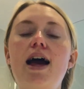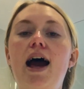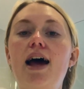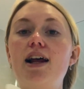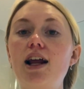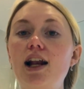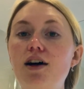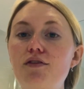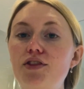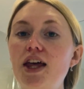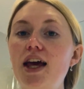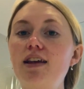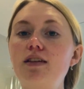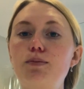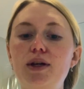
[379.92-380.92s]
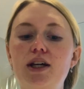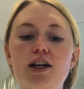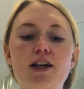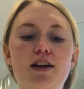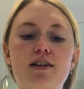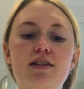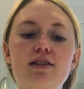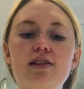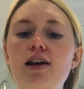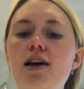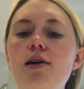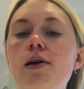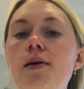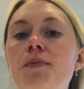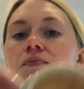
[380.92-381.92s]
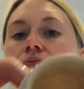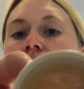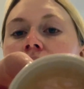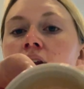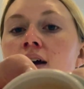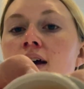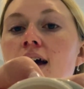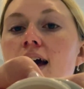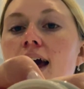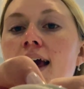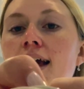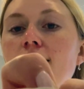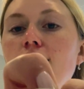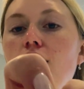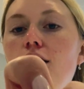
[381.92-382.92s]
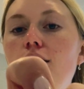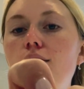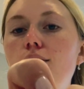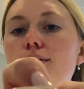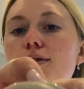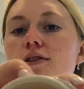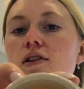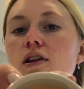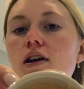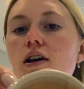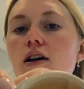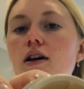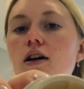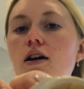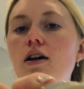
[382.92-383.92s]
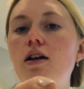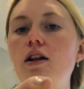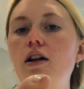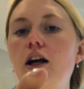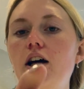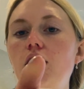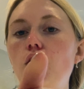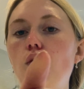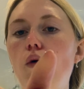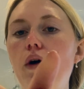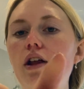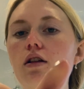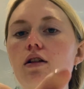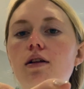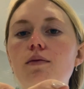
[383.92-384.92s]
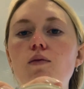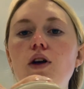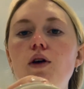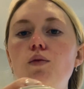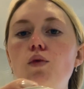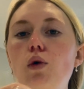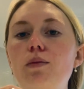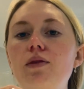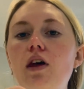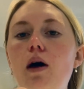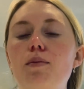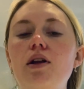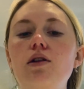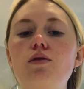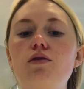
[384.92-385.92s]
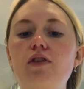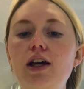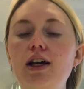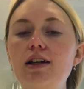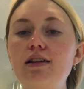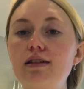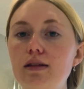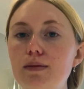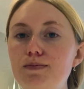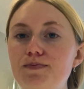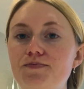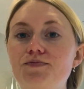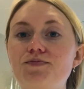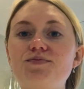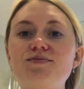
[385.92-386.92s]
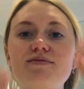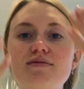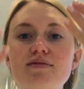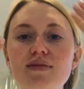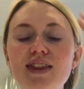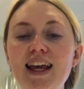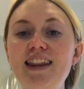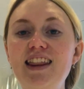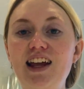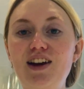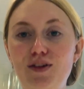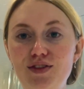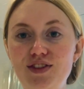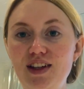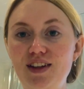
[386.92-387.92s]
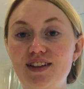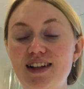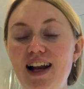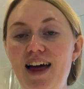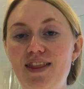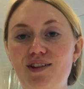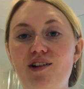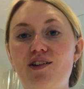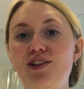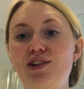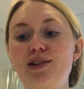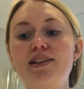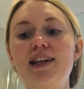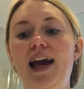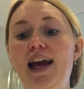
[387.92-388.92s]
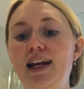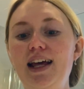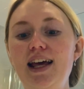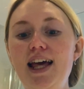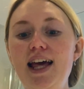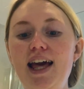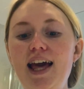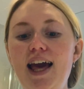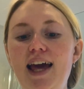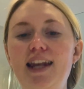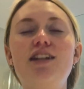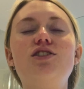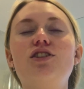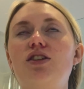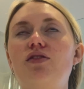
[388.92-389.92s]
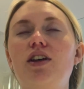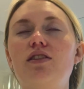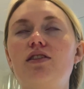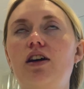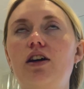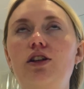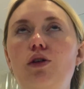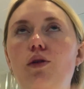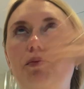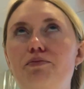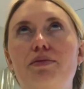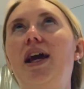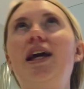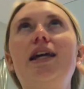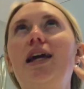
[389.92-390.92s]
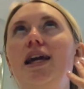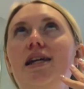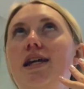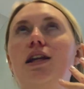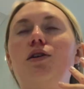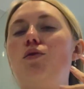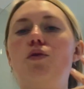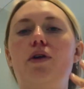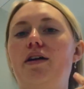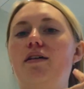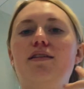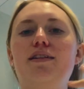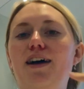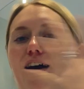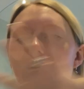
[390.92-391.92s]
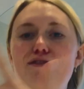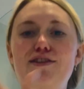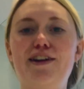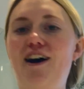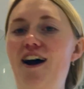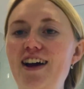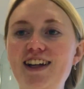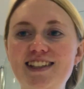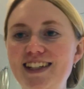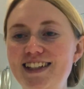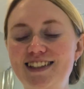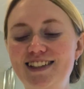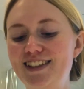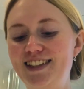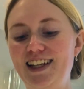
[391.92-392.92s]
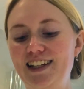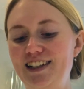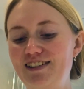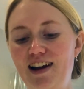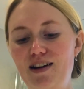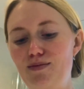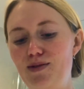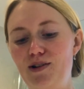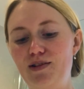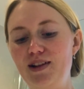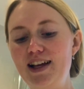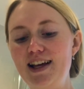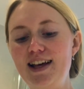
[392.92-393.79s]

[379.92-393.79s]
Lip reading: And I love this because it goes like an oil when it warms up in your fingers. And then obviously slather it on your skin and it just feels like you're baking in oil overnight. It's just incredible.